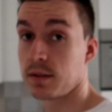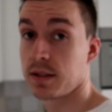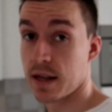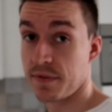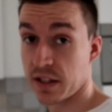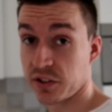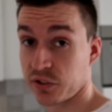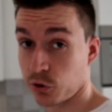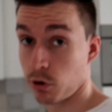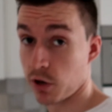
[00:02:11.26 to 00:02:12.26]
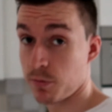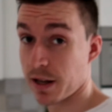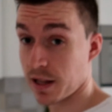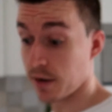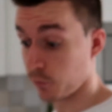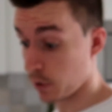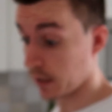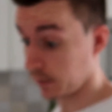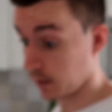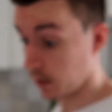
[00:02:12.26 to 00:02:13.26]
Yeah, and that's the story of my life
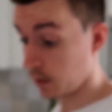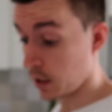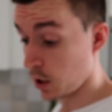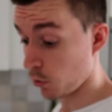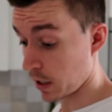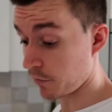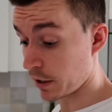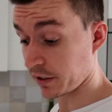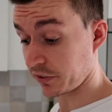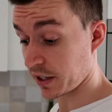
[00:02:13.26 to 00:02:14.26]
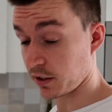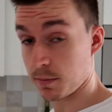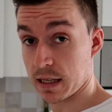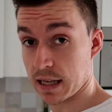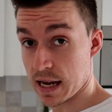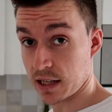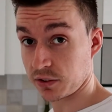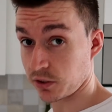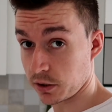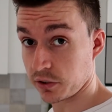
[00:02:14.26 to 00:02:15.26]
right there. Whenever I decide to make
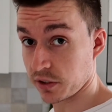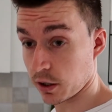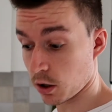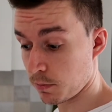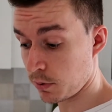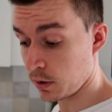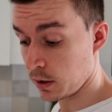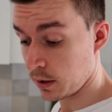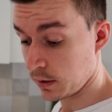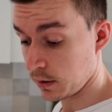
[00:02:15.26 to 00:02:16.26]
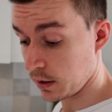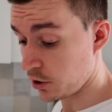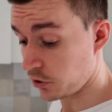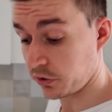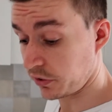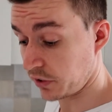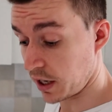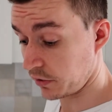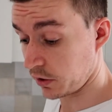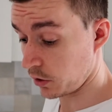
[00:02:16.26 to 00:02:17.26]
eggs sunny side up, it just
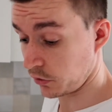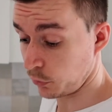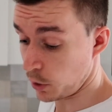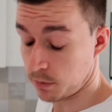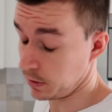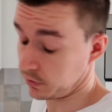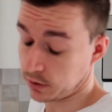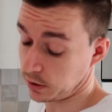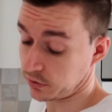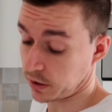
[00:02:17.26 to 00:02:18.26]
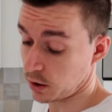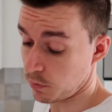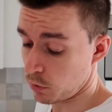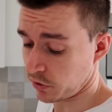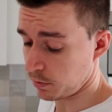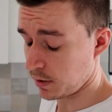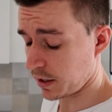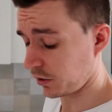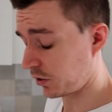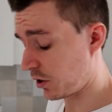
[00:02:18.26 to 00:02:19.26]
decides it doesn't want to be sunny side up. It wants to be
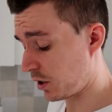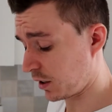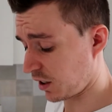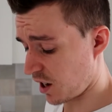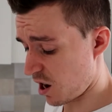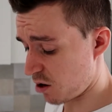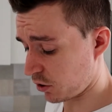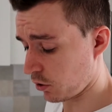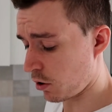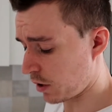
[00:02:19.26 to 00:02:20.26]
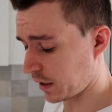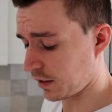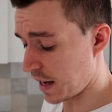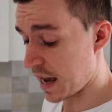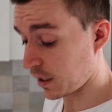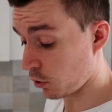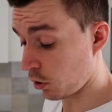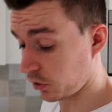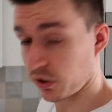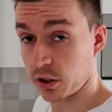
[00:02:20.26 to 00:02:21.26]
like sun and cloud, you know, like the egg
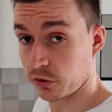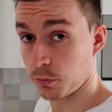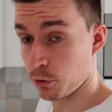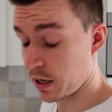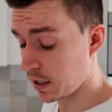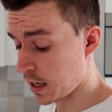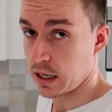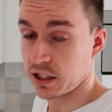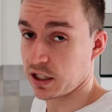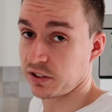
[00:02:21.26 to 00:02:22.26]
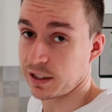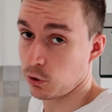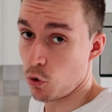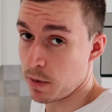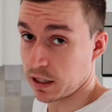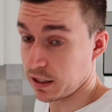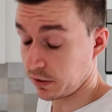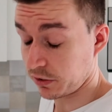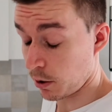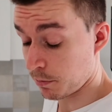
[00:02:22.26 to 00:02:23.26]
yolk starts to break. I guess I don't make an
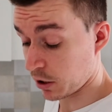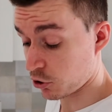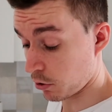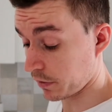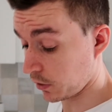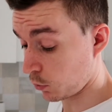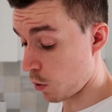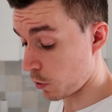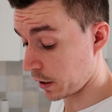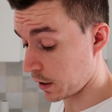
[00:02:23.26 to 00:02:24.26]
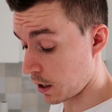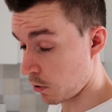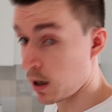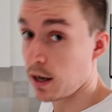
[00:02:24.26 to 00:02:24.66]
Instagram picture on this one right now.